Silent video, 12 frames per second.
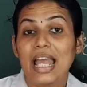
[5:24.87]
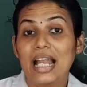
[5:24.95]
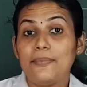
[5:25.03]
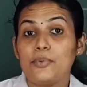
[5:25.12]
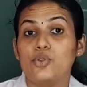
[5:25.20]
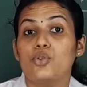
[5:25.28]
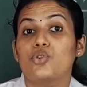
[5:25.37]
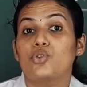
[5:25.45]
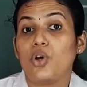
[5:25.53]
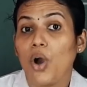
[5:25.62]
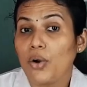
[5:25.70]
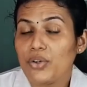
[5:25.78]
helps to
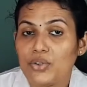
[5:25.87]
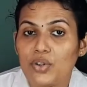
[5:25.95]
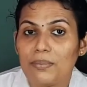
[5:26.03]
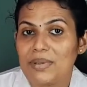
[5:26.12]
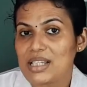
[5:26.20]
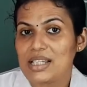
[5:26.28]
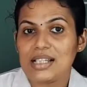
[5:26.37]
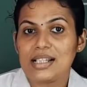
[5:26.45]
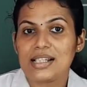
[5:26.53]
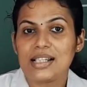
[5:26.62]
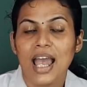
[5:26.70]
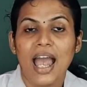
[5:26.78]
tone your
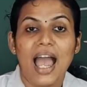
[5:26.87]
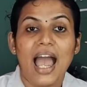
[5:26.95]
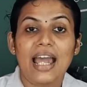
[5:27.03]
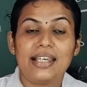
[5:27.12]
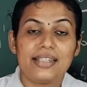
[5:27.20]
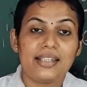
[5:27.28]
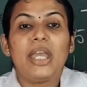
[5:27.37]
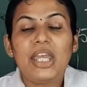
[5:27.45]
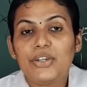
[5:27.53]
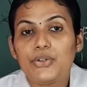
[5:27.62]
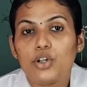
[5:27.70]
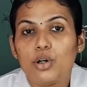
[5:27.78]
muscles and
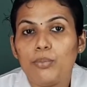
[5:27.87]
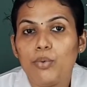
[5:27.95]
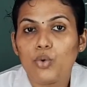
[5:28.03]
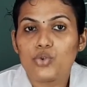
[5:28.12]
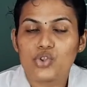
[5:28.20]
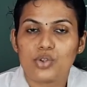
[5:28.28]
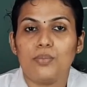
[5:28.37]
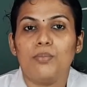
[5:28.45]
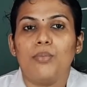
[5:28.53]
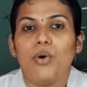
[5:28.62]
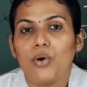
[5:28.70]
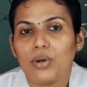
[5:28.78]
make your bones
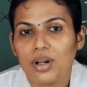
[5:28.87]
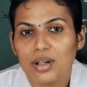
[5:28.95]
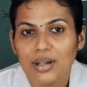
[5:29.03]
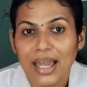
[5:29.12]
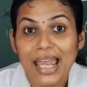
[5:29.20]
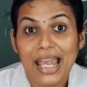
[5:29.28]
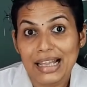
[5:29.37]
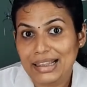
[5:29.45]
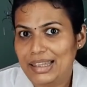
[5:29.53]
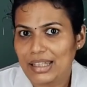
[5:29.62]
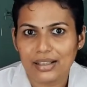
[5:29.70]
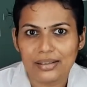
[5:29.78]
more
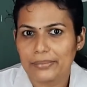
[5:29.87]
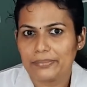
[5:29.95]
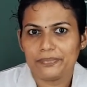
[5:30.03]
healthier.